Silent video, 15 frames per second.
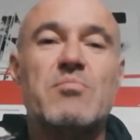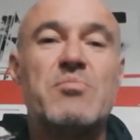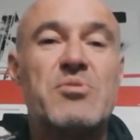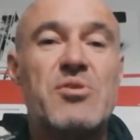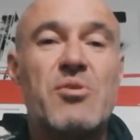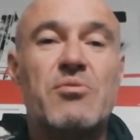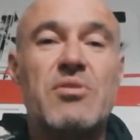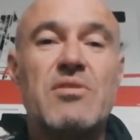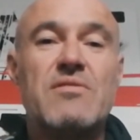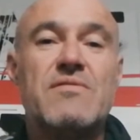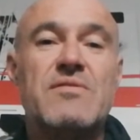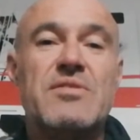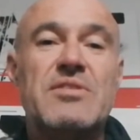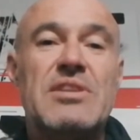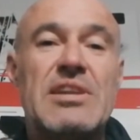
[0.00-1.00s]
purely
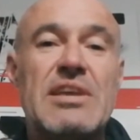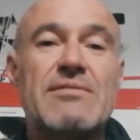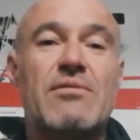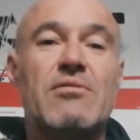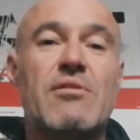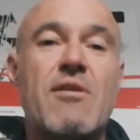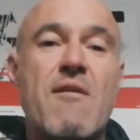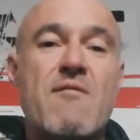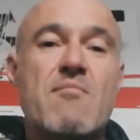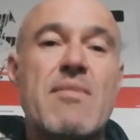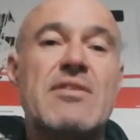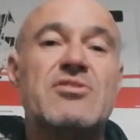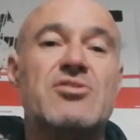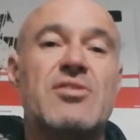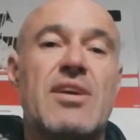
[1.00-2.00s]
for the level of
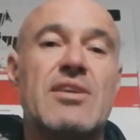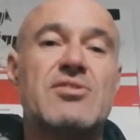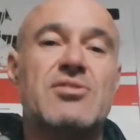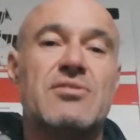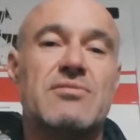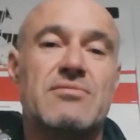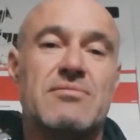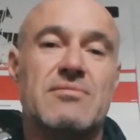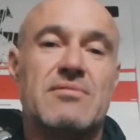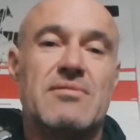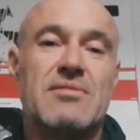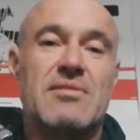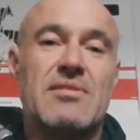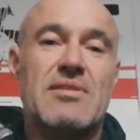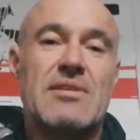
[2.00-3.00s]
imagination
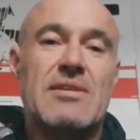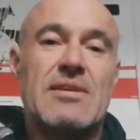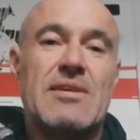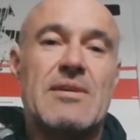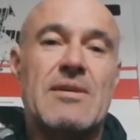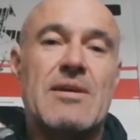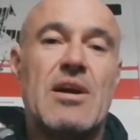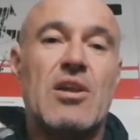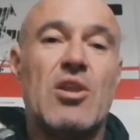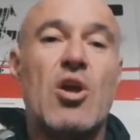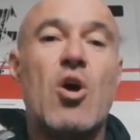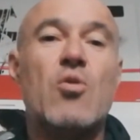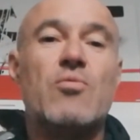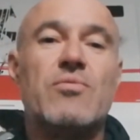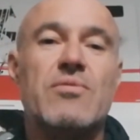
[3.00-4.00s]

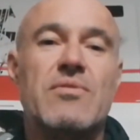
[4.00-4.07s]
alone.